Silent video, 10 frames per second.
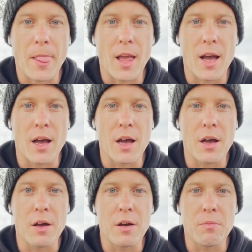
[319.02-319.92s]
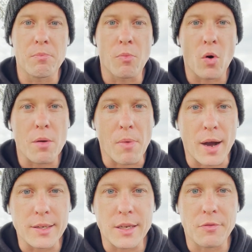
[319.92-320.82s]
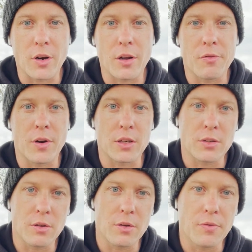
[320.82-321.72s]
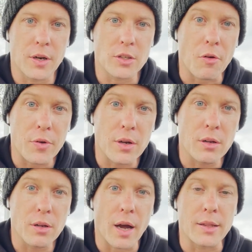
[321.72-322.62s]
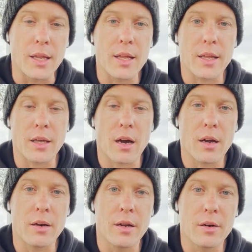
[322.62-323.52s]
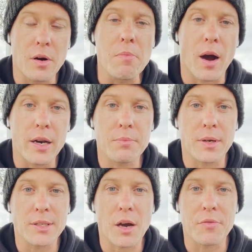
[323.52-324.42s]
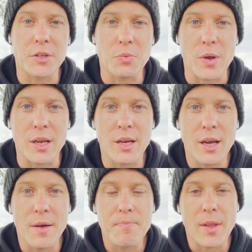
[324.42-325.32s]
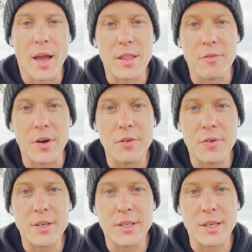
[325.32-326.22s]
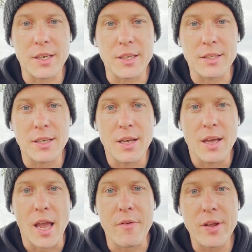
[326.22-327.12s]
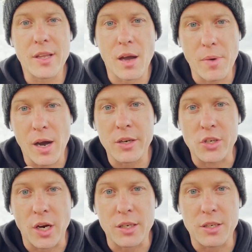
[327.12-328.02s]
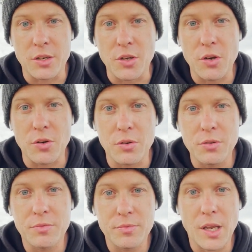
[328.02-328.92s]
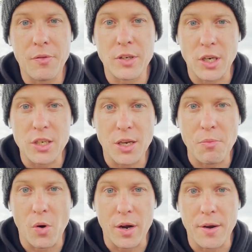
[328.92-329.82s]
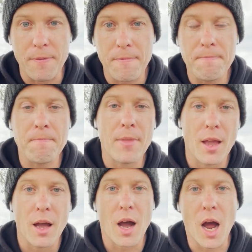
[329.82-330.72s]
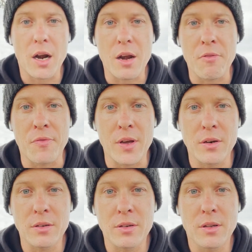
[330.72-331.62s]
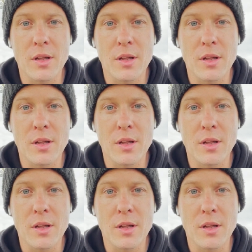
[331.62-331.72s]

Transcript: more a mindset philosophical idea that I reminded myself this week. And the very first thing is, every time I judge you, if I judge someone, I reveal